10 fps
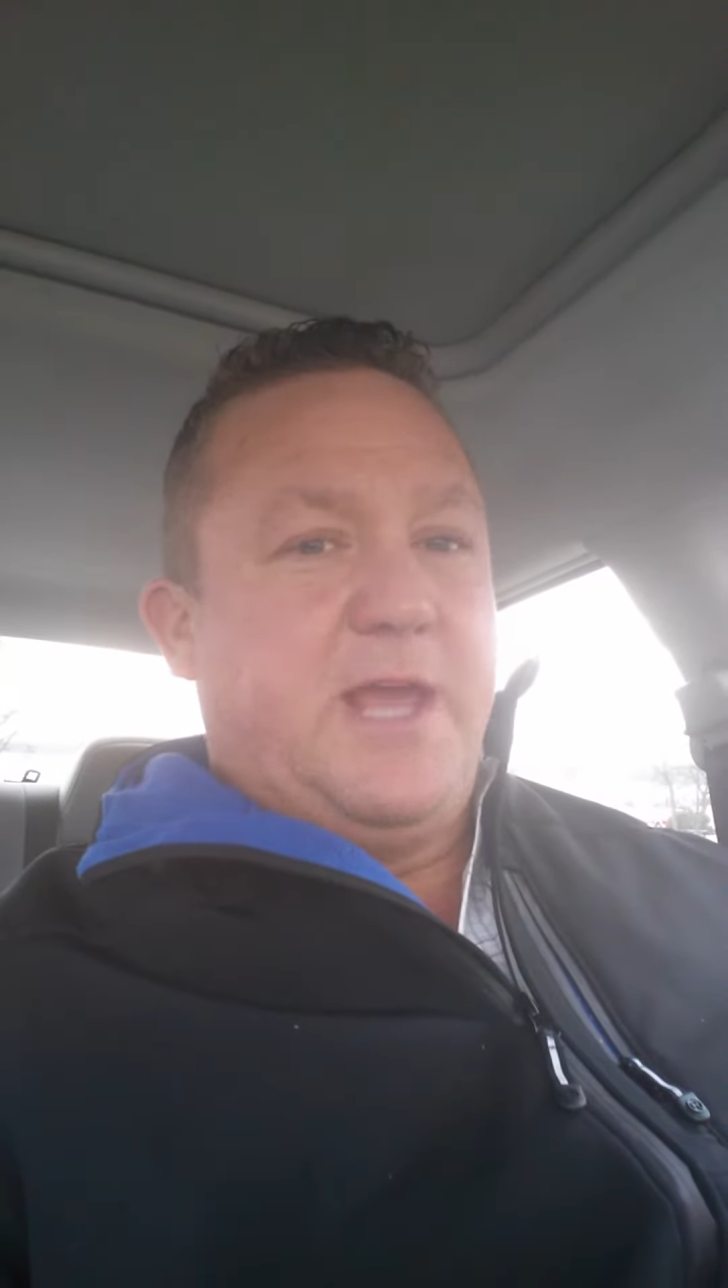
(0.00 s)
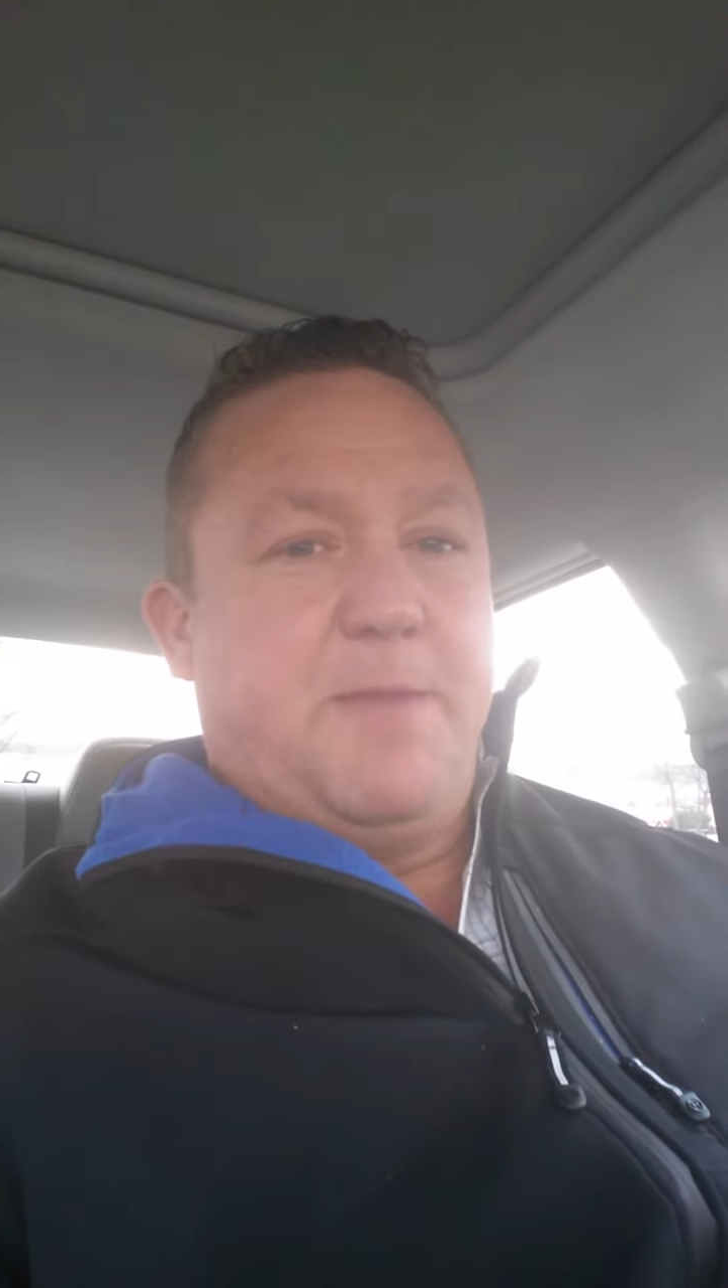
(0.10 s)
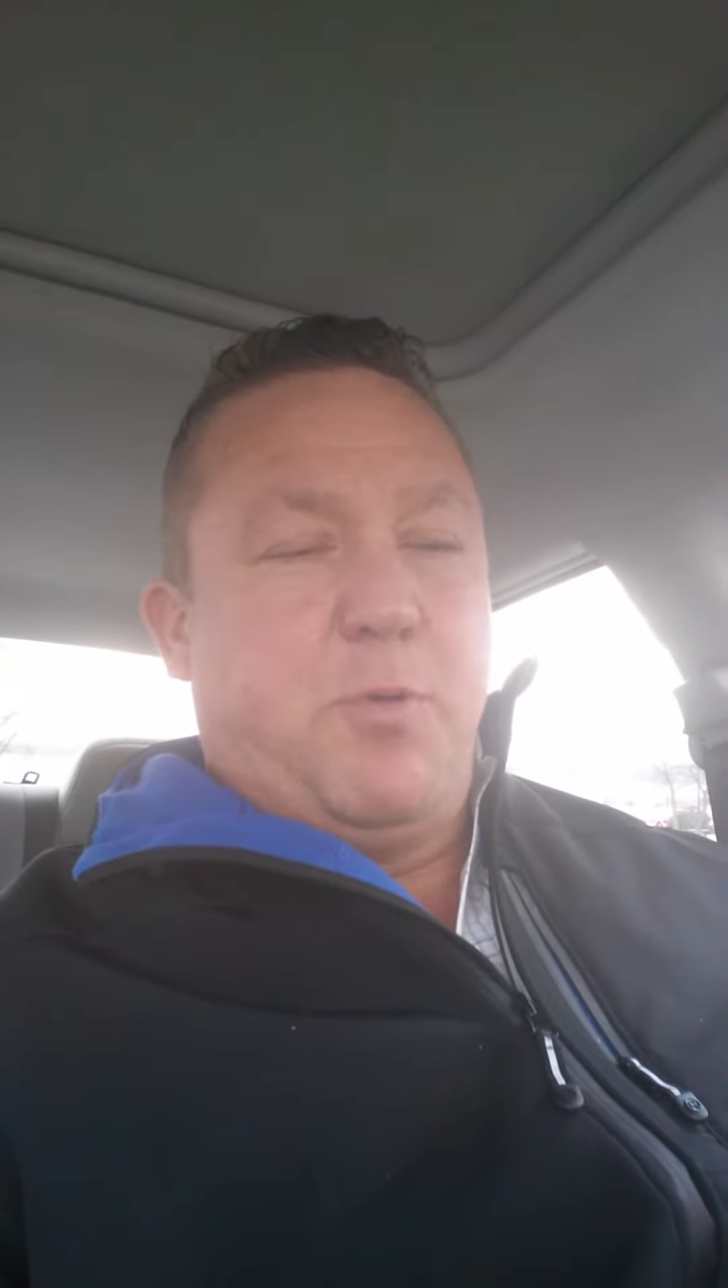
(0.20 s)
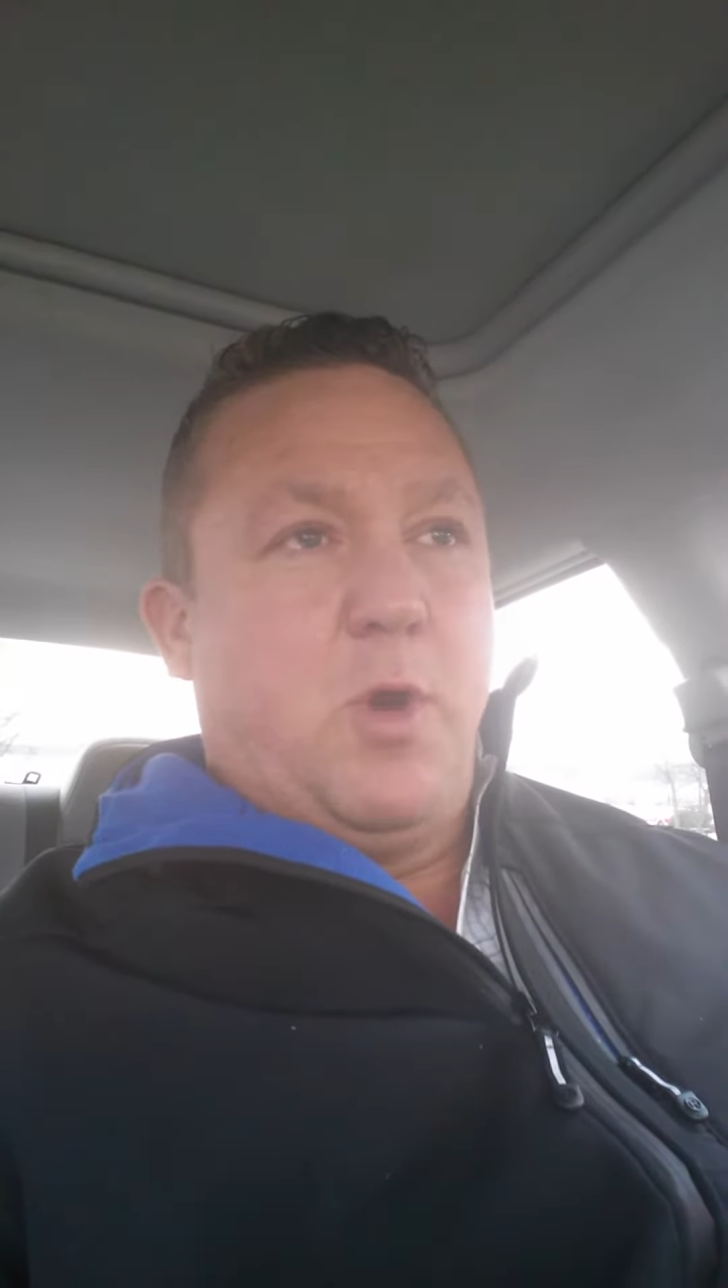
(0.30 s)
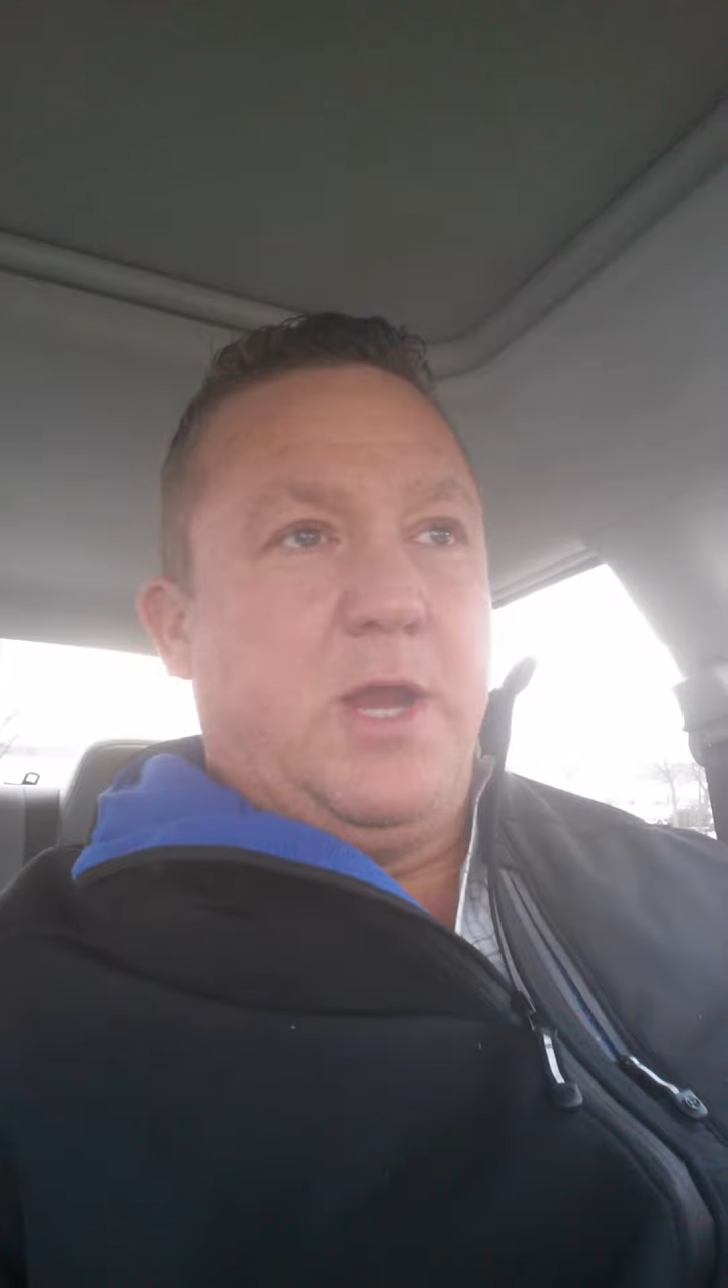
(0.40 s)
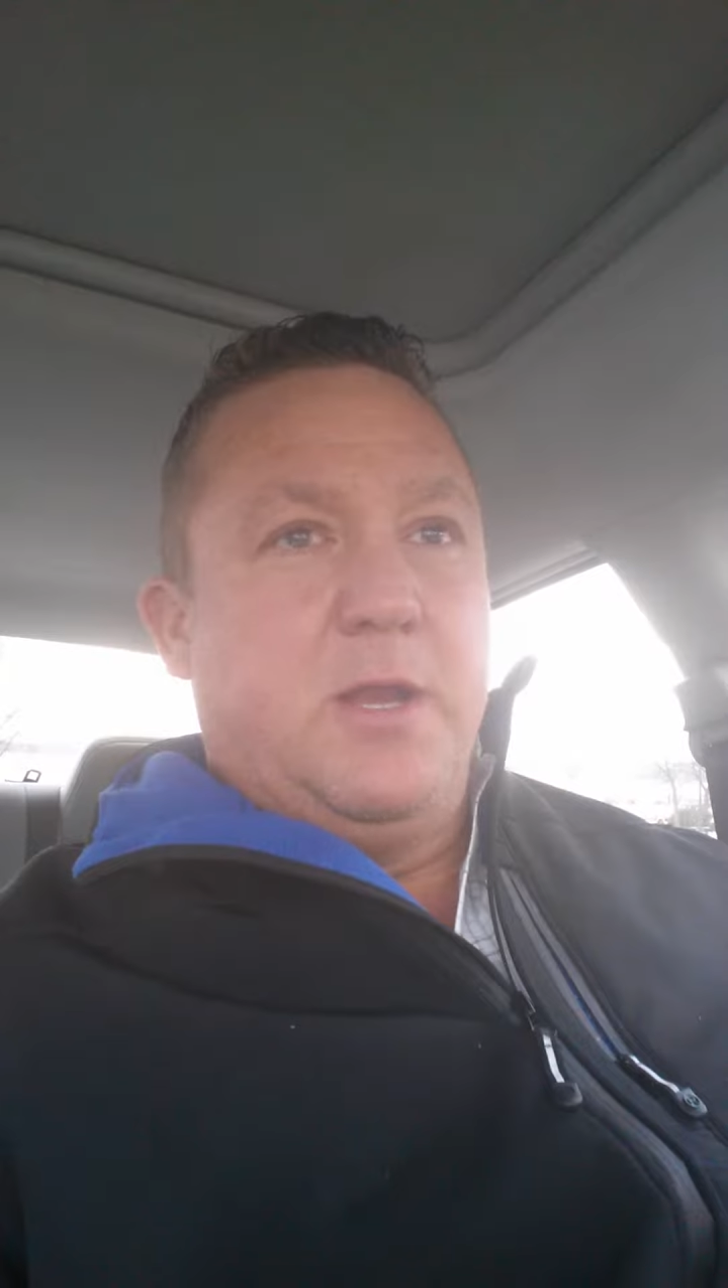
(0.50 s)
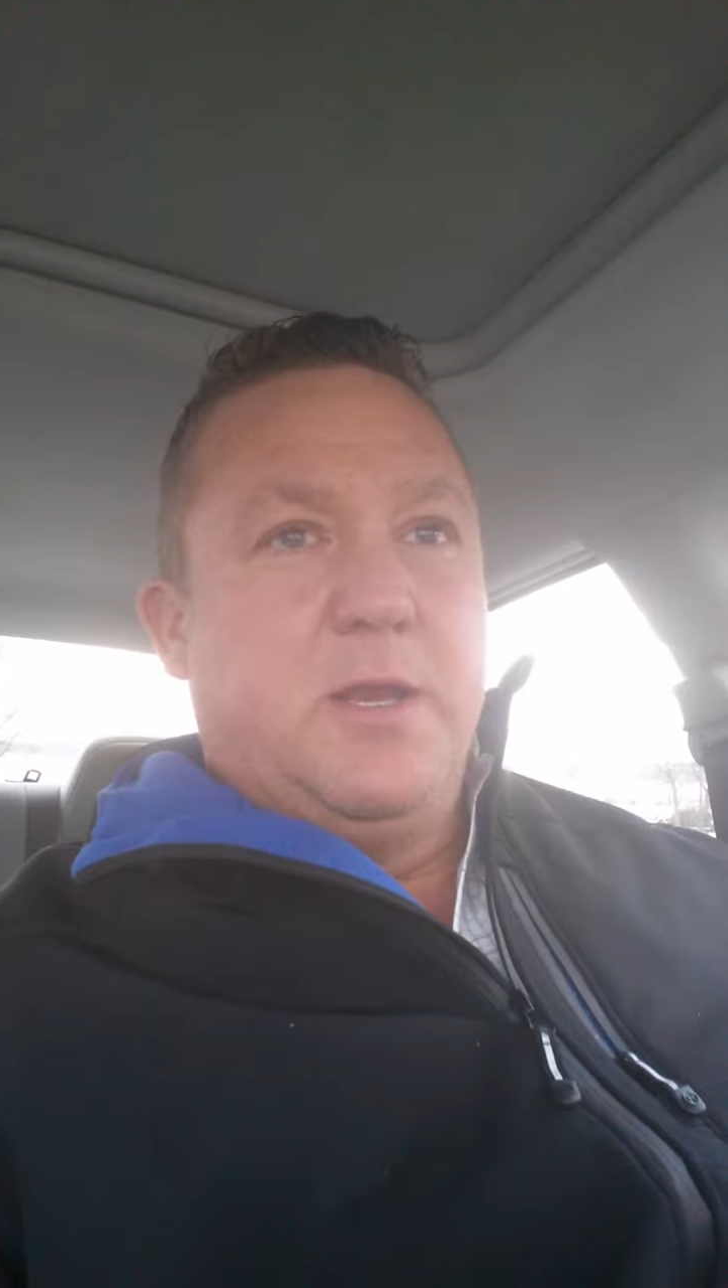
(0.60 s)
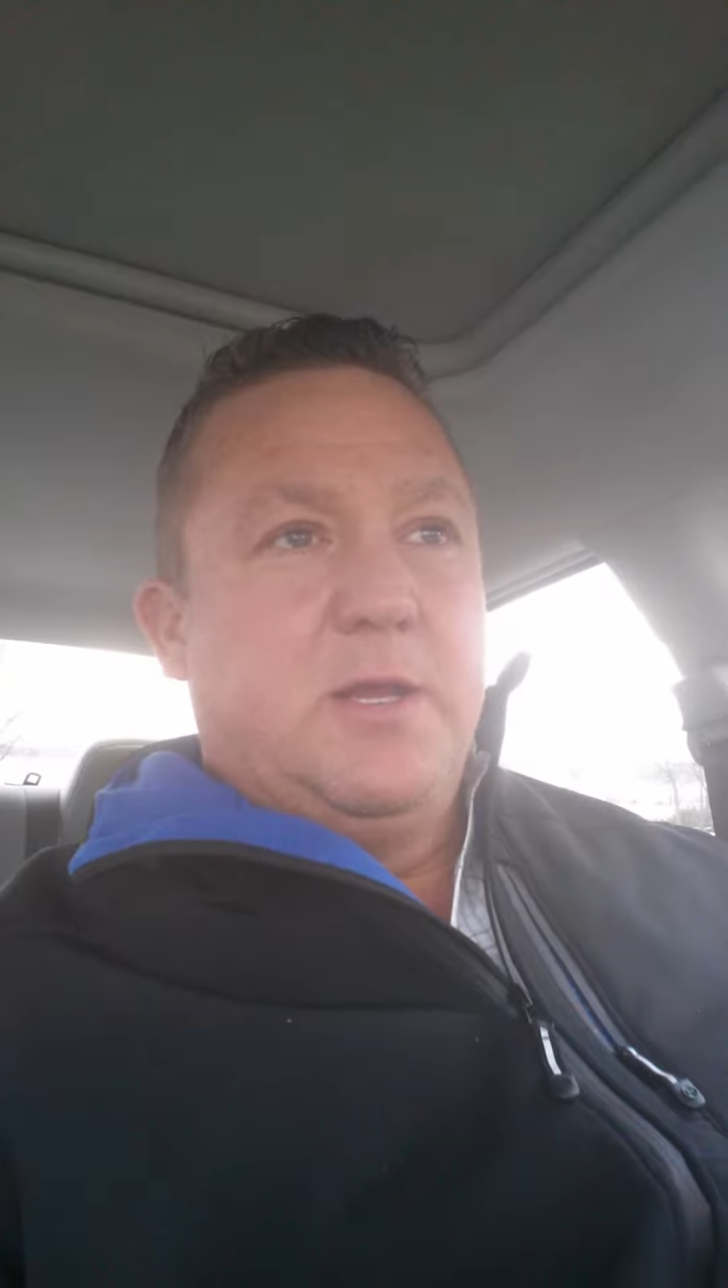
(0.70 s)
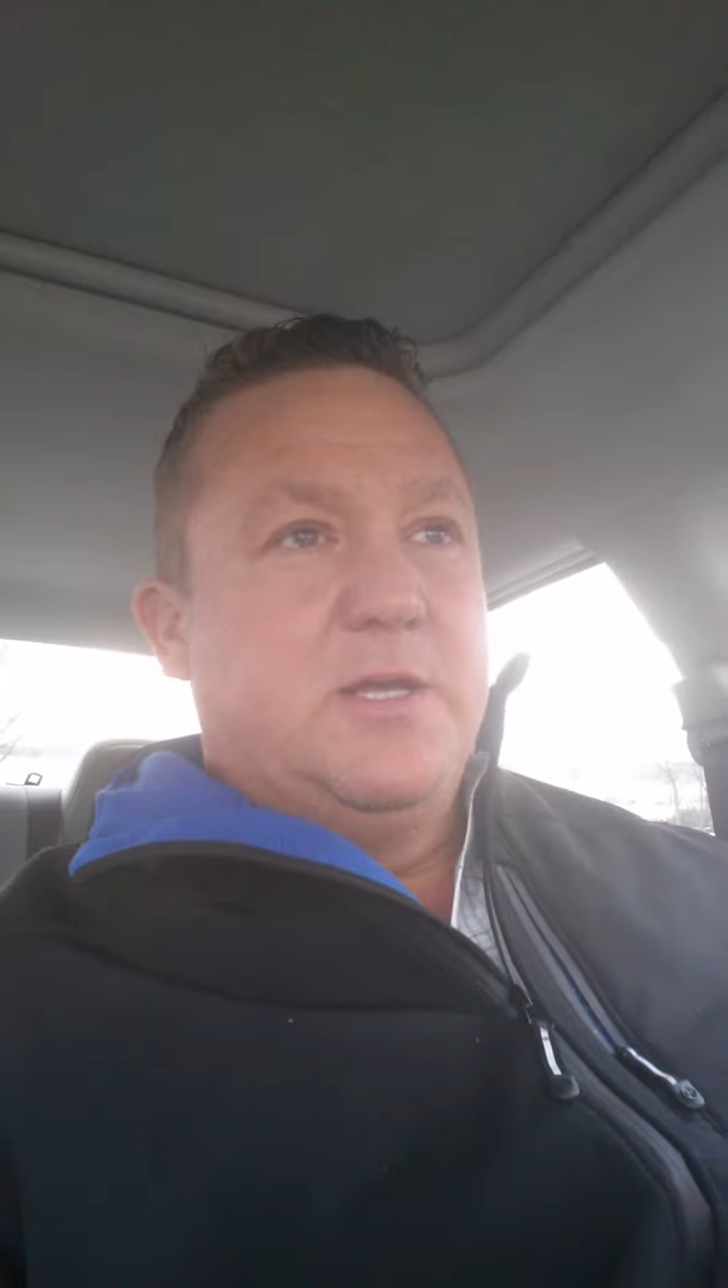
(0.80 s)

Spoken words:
that point